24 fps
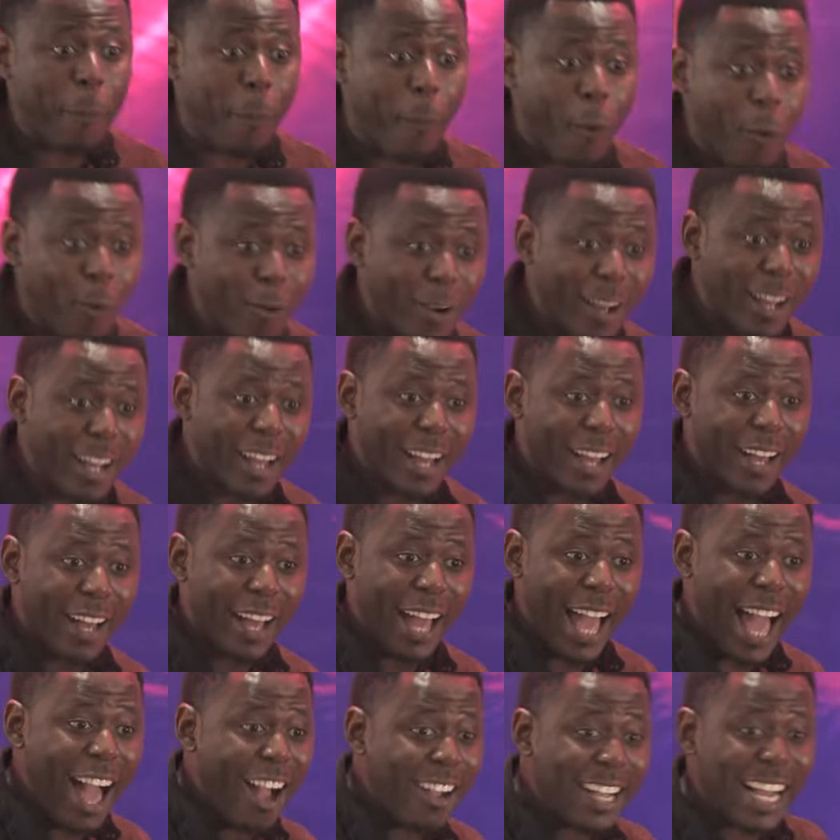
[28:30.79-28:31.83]
people?
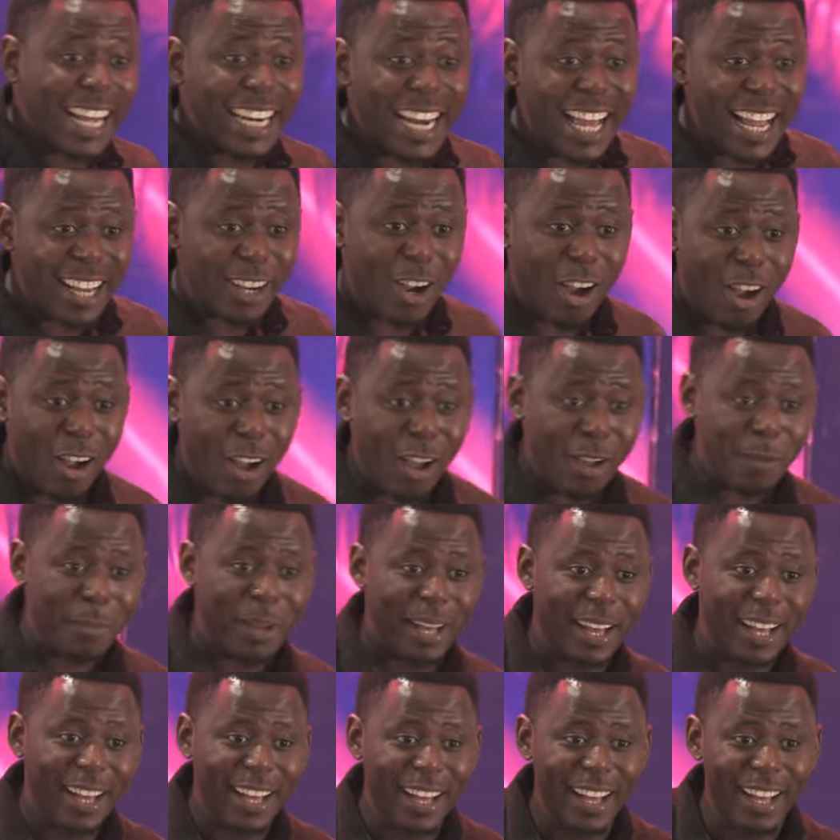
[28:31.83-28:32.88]
How can I come?
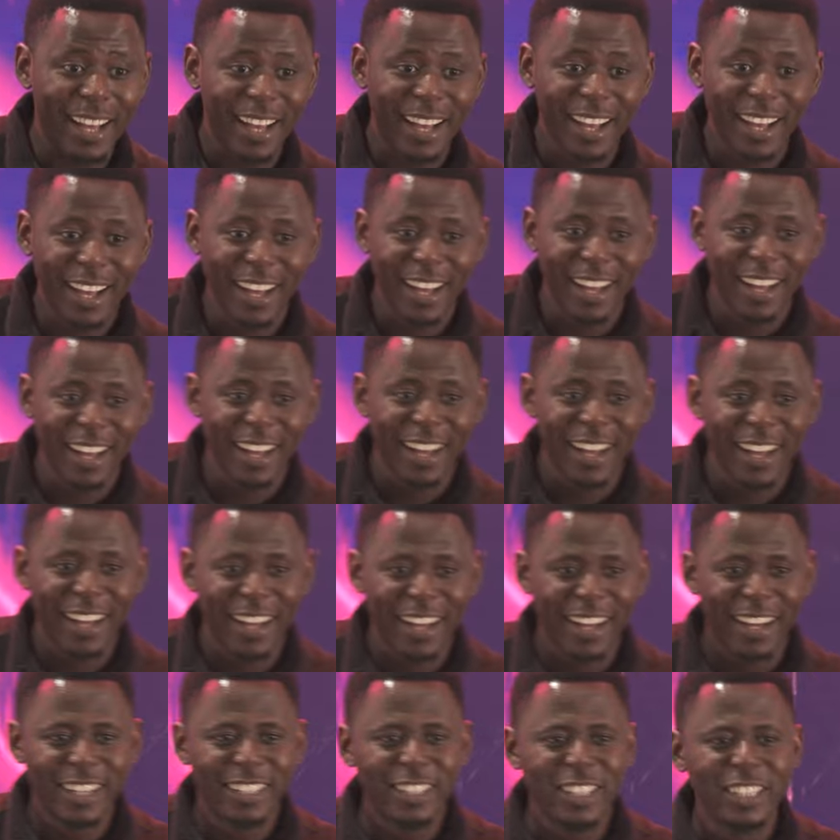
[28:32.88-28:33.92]

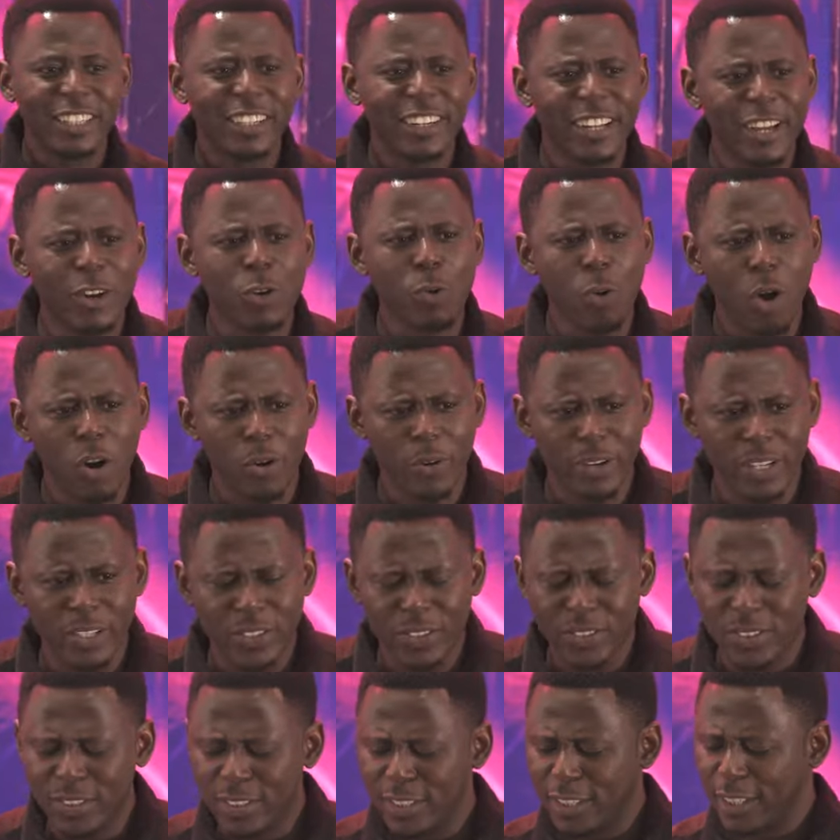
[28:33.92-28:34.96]
Real
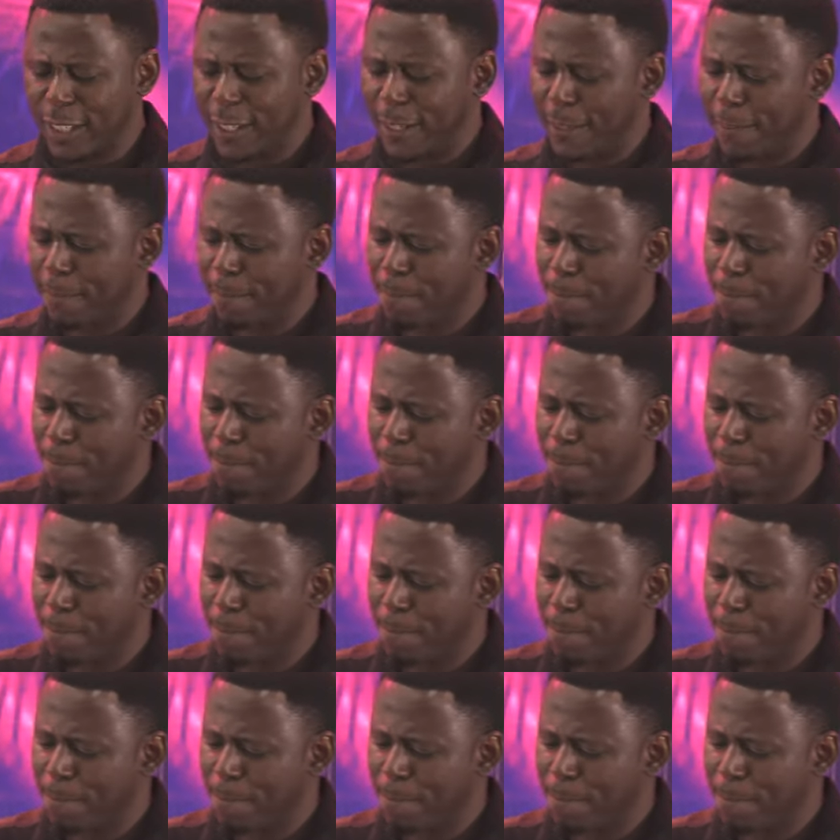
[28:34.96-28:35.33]
worries.